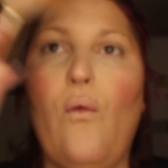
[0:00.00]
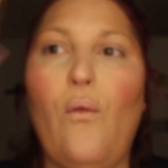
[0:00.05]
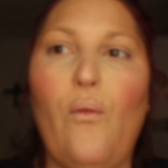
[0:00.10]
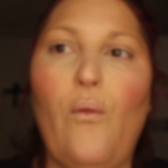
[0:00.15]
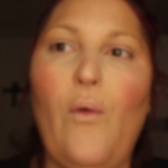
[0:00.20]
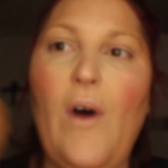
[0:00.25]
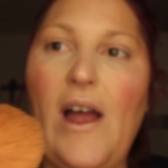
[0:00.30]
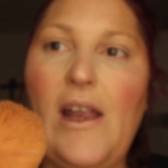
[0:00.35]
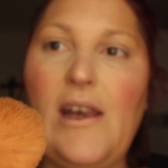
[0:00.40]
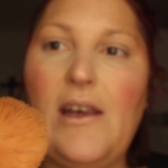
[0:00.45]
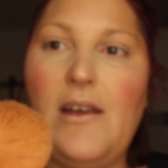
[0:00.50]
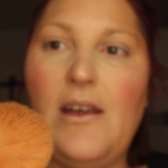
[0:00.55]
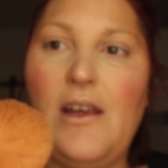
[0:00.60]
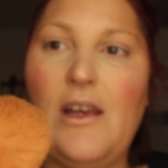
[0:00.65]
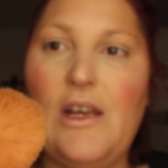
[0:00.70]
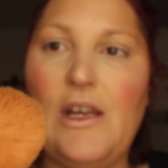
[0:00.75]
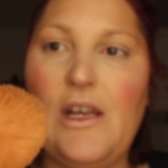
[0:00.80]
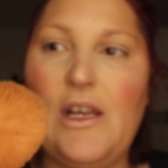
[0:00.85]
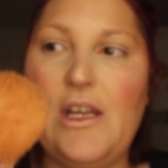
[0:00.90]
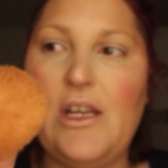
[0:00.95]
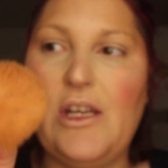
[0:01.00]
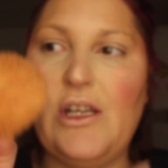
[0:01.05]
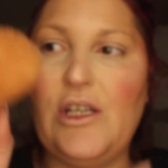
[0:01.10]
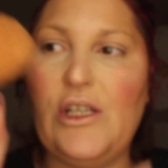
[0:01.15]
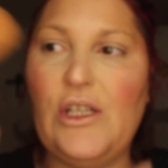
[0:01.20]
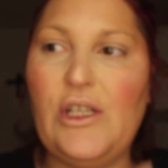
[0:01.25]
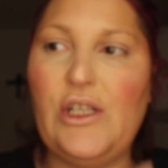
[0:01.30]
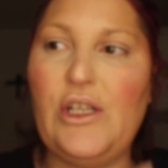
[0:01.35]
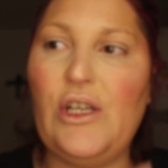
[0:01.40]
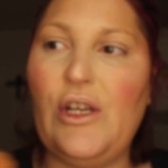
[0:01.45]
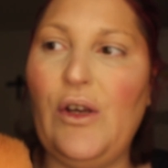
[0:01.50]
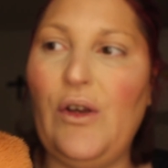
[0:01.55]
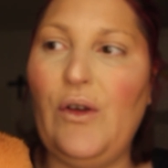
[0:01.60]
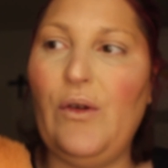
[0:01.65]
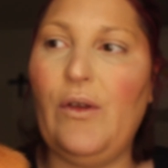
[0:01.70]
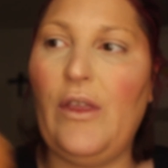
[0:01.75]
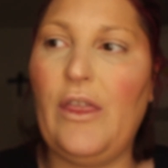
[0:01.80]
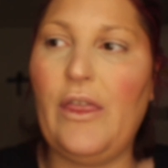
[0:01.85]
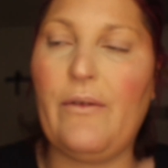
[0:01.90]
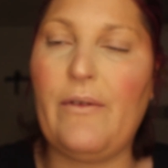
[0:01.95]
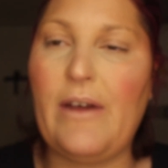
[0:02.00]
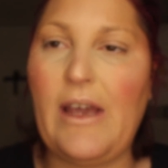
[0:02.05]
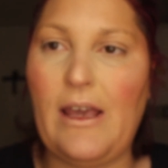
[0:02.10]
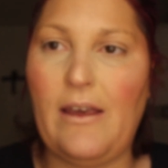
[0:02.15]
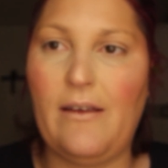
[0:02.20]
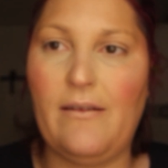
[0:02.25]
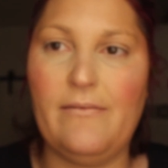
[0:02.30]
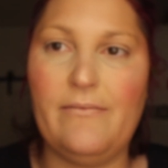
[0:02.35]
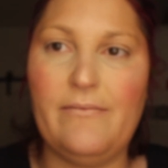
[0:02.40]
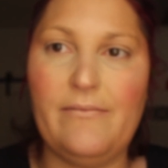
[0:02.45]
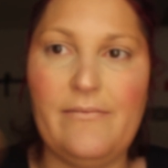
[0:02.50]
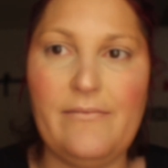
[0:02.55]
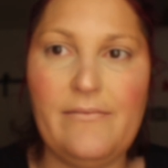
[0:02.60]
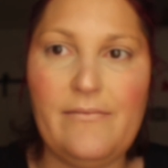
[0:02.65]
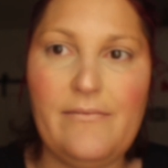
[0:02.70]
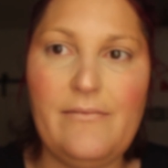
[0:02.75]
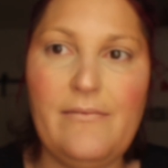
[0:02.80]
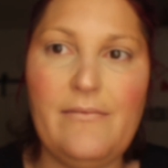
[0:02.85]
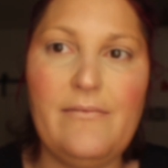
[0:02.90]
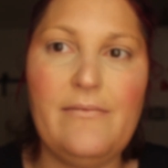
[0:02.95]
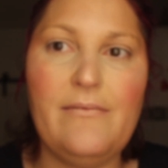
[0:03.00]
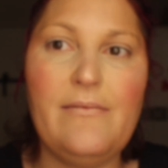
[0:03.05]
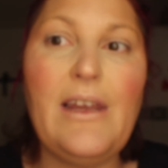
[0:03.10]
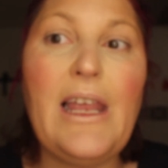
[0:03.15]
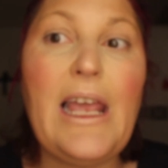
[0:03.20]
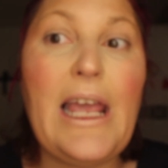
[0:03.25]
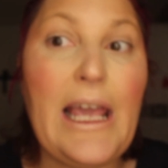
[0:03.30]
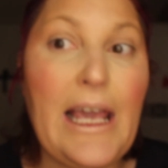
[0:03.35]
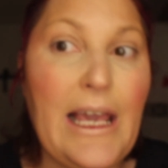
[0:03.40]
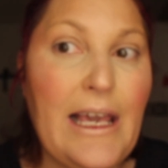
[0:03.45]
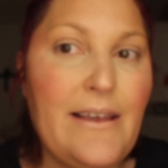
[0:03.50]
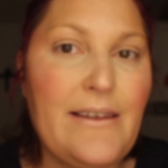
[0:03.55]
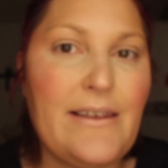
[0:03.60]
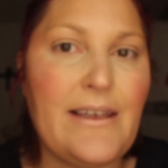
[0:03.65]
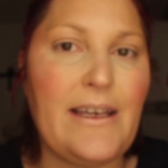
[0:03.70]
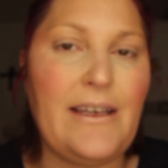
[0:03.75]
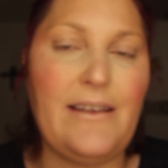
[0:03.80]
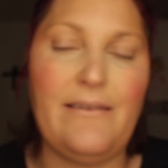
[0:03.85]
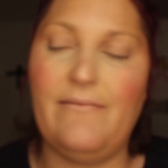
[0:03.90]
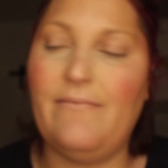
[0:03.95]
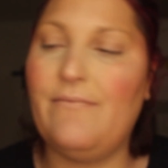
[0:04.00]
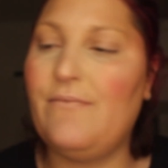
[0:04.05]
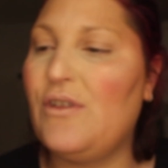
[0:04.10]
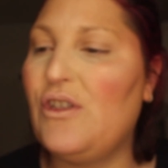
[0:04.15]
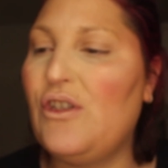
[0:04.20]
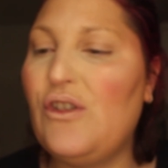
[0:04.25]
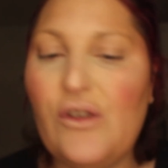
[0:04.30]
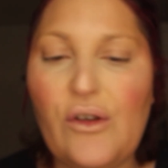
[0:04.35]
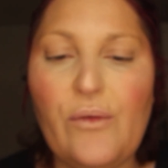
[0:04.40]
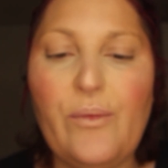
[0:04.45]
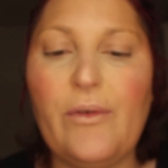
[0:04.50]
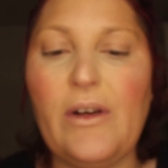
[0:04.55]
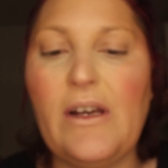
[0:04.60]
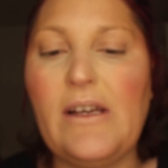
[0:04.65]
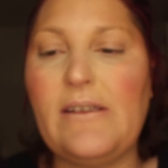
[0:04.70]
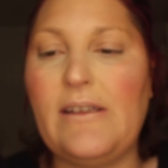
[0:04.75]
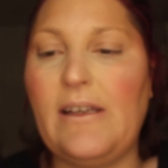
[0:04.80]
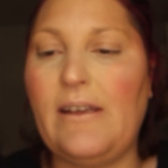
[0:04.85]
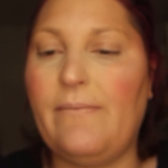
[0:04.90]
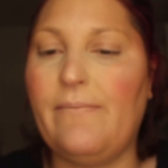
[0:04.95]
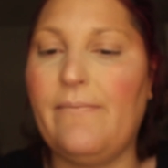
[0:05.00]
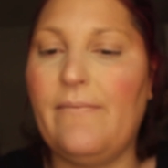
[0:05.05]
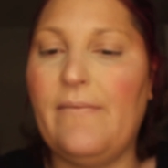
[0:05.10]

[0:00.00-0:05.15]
1, 2, 3. Easy. Super easy.